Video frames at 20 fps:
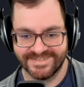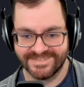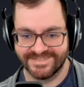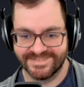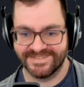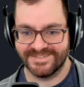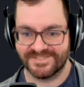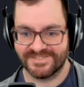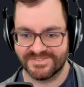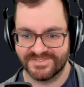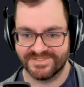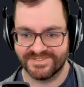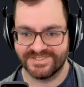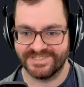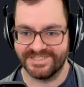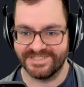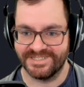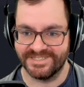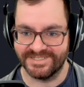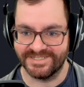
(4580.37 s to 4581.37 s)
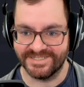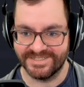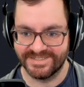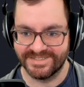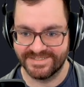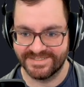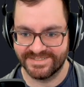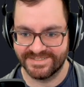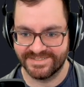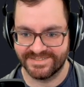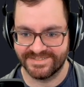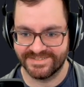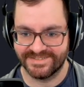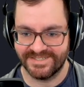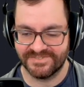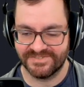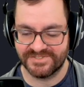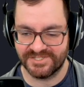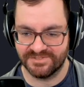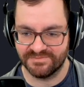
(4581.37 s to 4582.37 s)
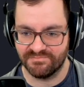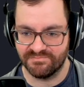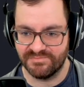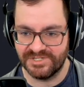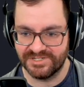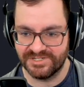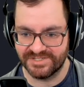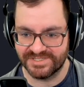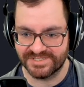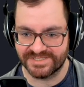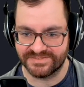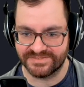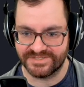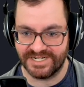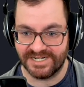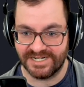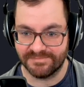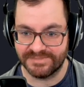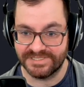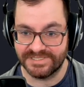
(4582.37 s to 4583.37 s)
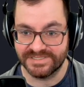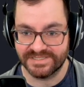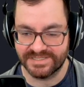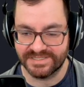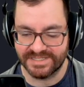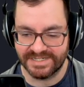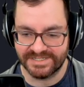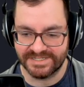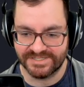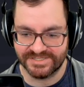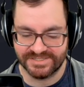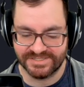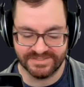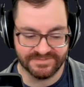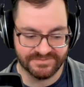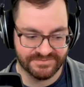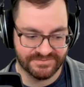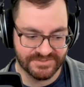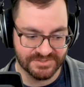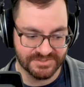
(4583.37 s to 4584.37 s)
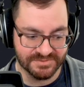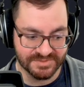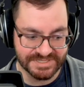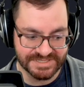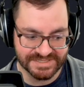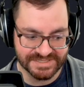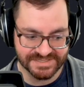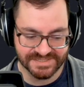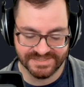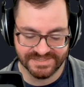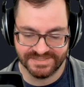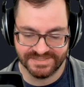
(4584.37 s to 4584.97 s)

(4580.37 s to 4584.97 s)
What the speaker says: It's really good. They've sold millions of copies in like just a few weeks.